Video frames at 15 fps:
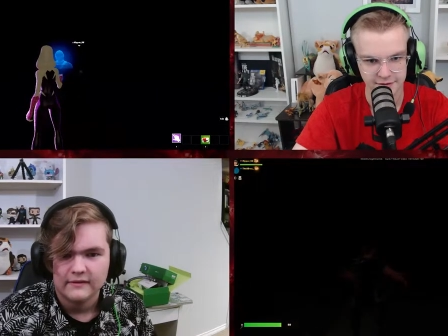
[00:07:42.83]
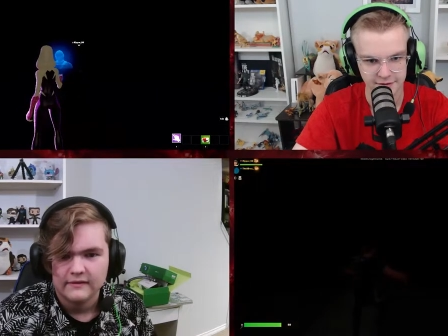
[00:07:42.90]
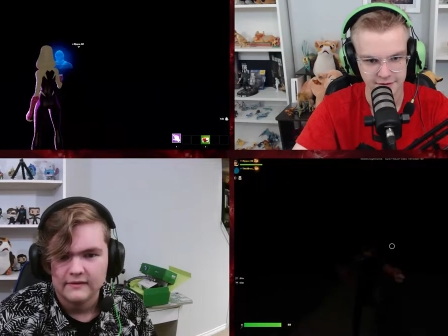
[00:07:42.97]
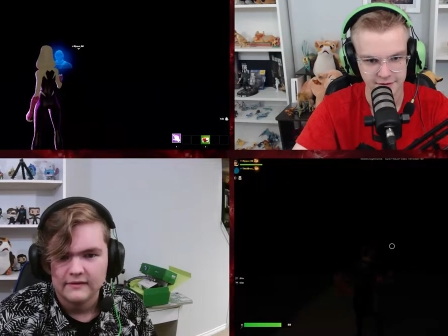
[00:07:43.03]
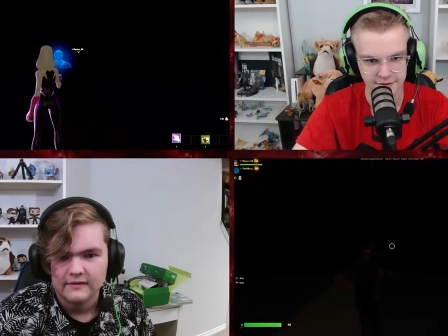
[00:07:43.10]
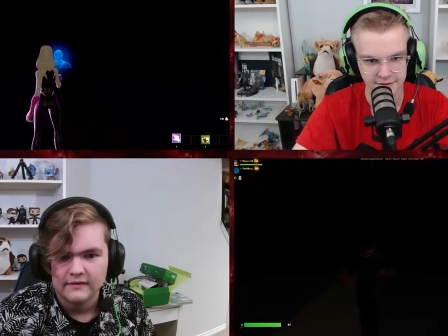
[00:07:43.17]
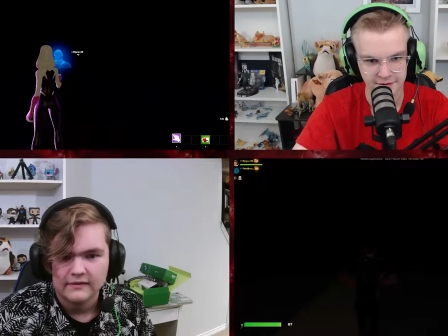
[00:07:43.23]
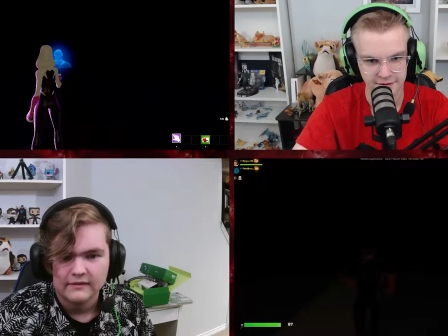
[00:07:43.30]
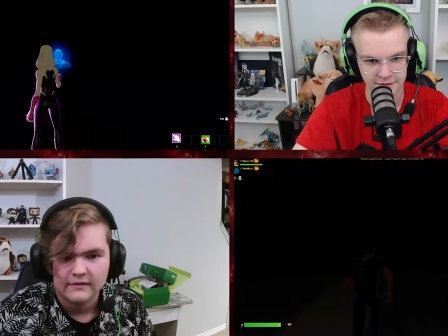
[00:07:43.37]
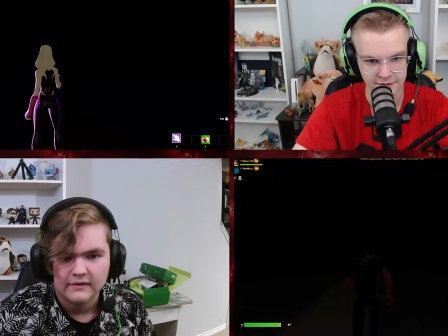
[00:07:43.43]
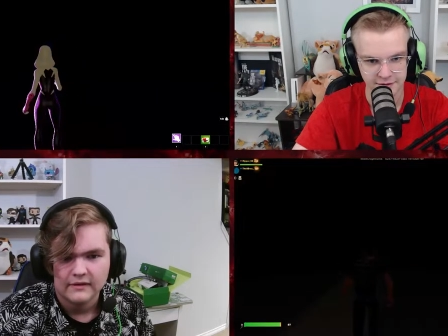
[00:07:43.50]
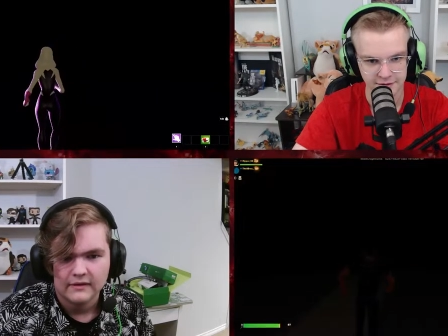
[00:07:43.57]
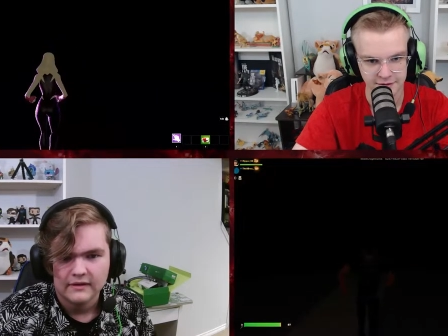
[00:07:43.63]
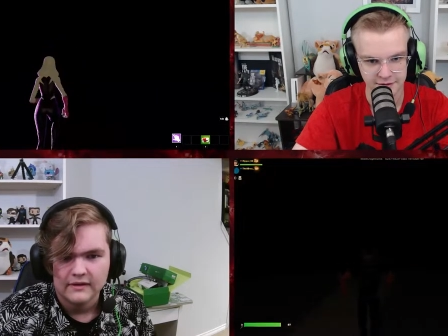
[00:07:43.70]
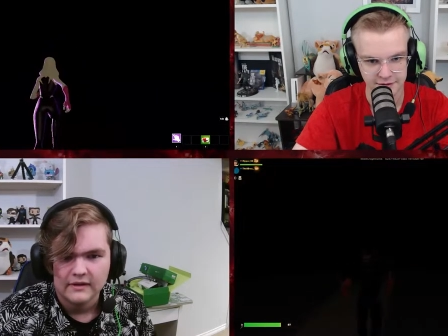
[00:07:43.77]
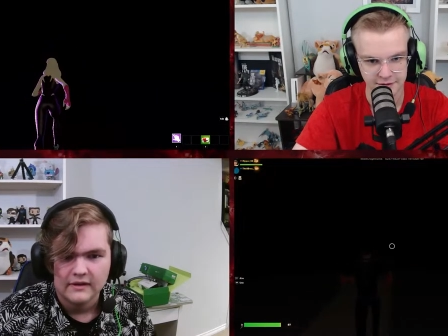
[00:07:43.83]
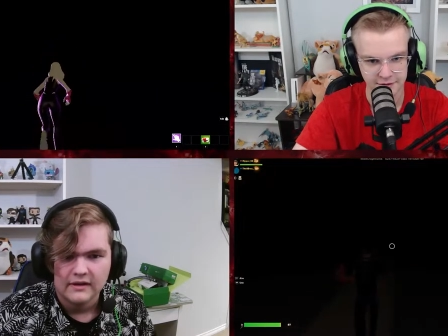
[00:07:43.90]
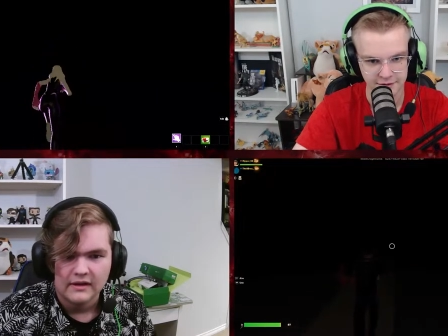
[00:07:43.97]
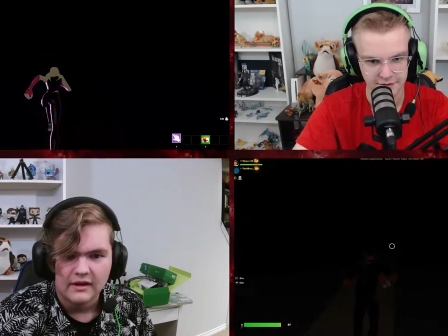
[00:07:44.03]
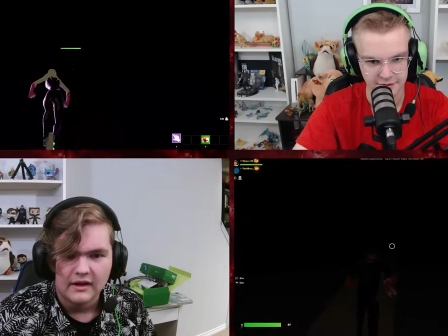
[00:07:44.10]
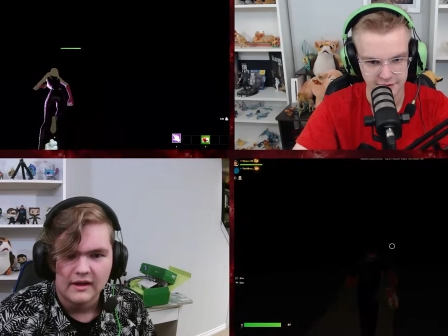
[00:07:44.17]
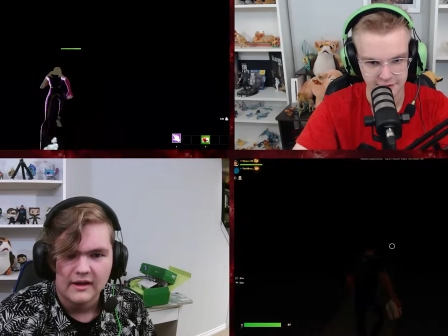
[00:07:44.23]
Speaker 1: is the way.
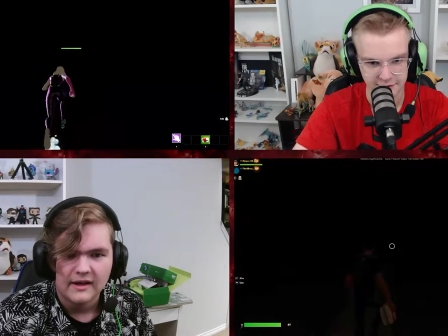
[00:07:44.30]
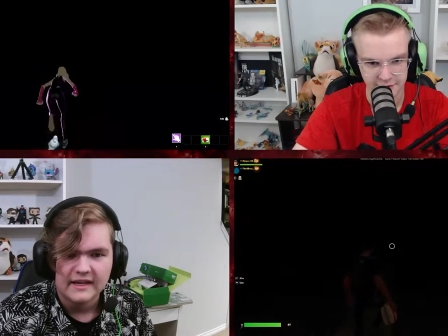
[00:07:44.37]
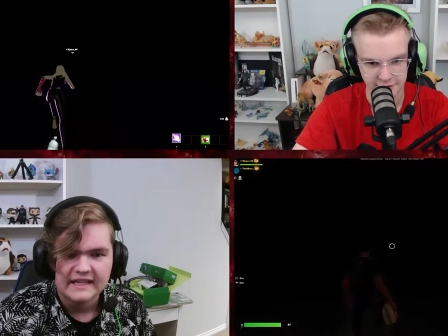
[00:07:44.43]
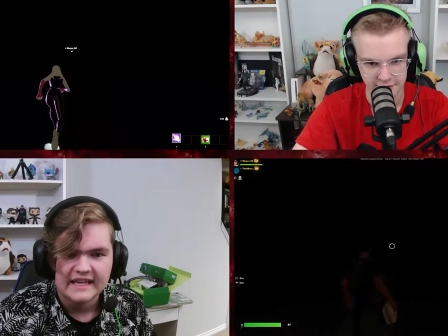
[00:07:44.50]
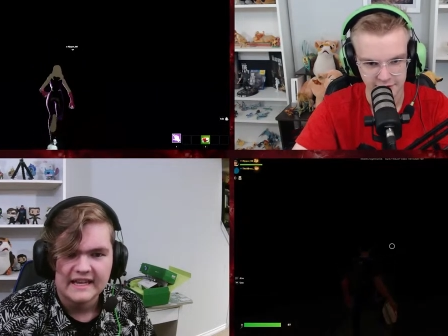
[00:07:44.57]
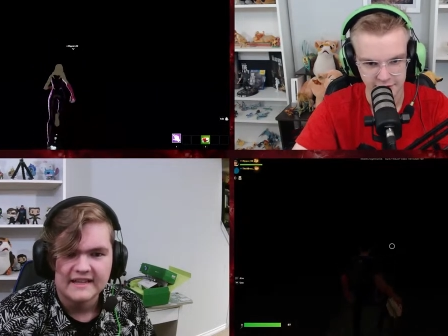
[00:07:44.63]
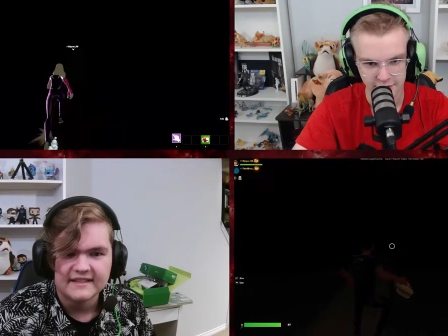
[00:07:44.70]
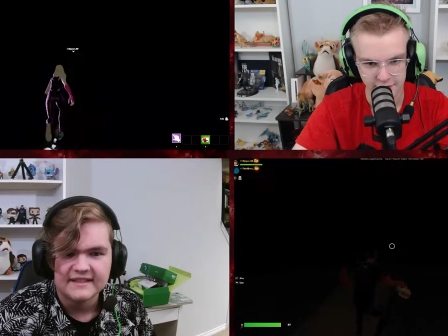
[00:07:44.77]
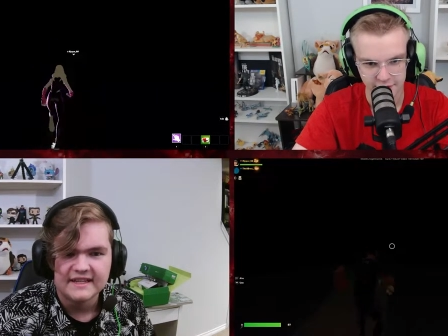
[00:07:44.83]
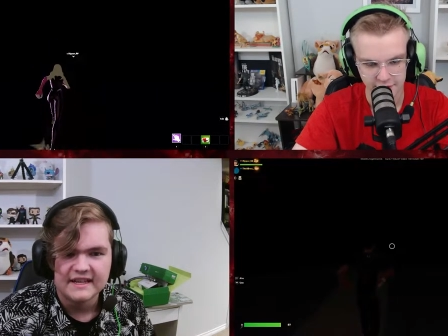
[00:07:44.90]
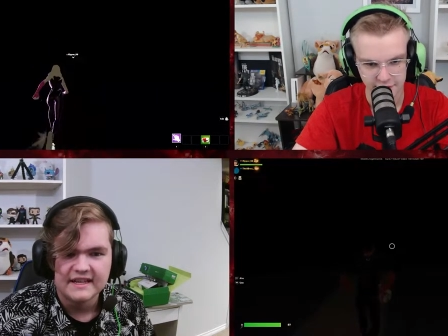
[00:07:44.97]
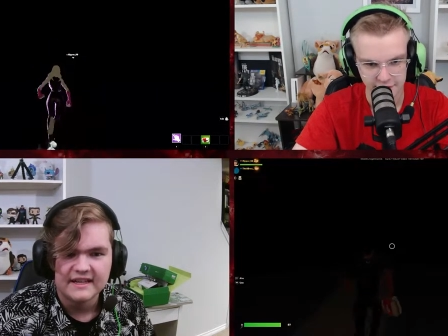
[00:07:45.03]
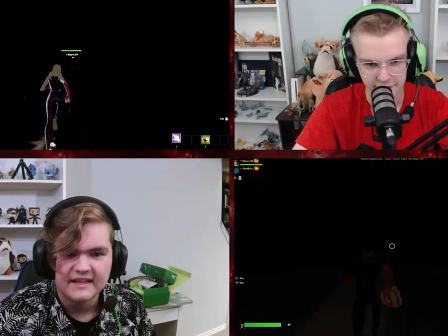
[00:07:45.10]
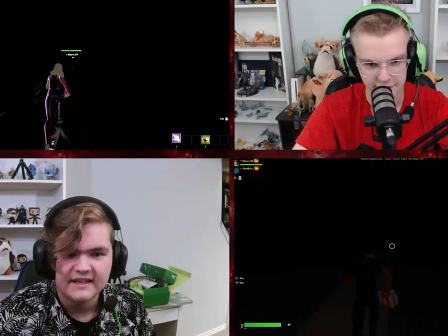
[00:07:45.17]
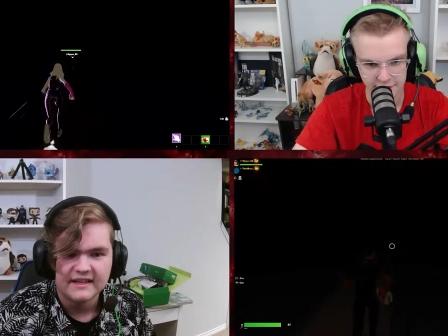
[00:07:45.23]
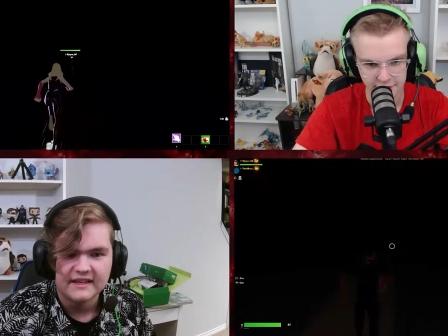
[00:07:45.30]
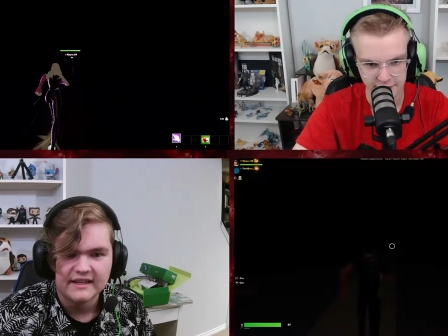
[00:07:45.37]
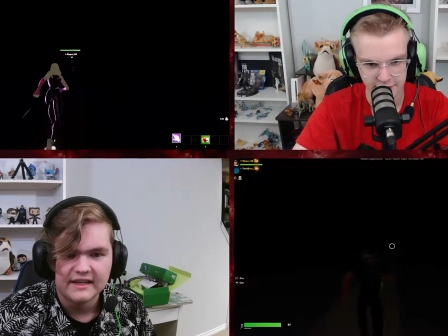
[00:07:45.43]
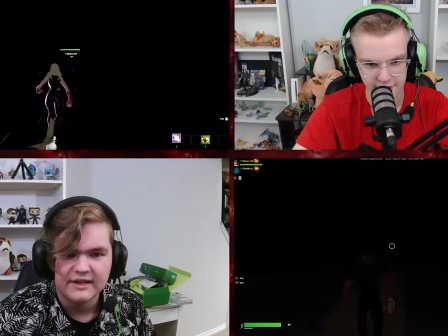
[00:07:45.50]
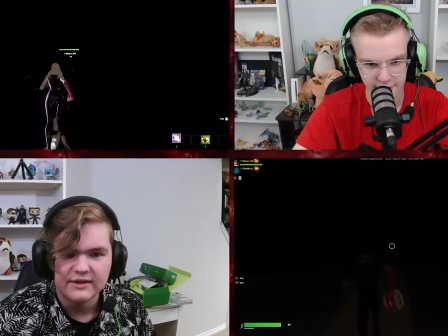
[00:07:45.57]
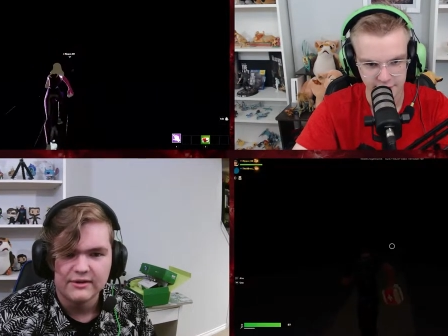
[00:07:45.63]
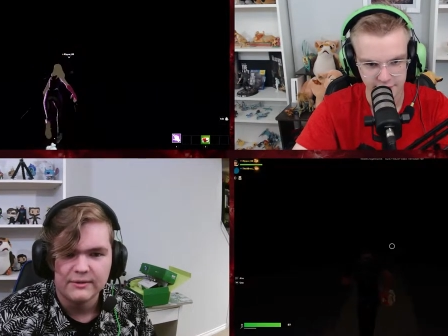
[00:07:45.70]
Oh, I can't see anything. Can
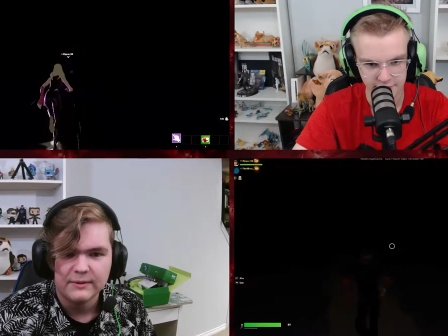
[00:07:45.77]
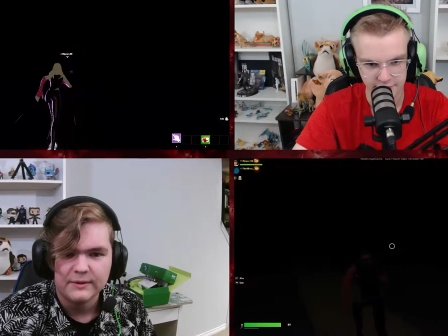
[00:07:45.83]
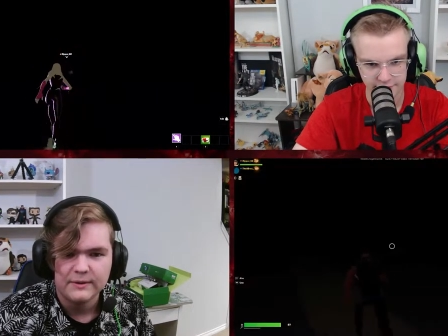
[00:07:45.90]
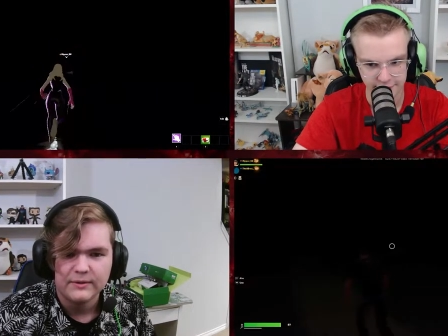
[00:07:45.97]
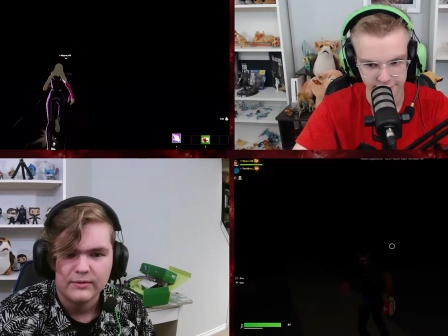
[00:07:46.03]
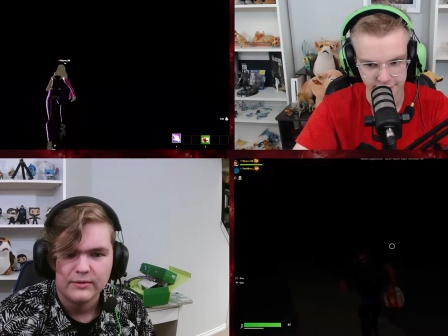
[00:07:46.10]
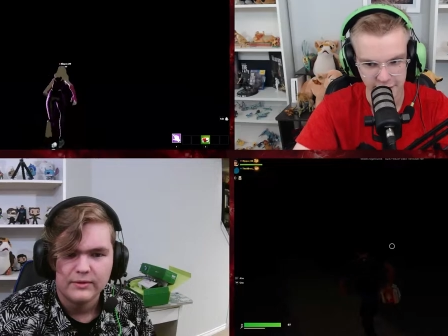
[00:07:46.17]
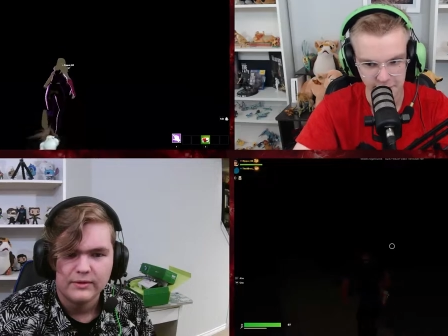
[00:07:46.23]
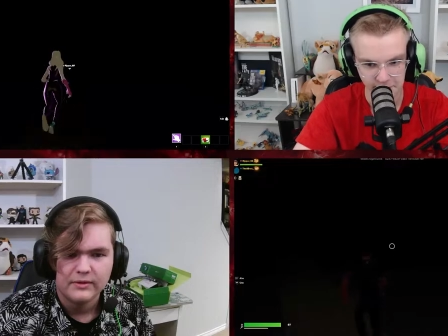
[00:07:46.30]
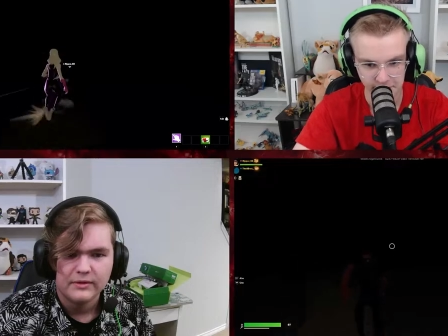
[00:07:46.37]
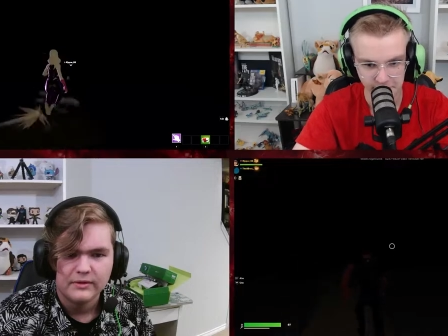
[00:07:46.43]
you? Nope.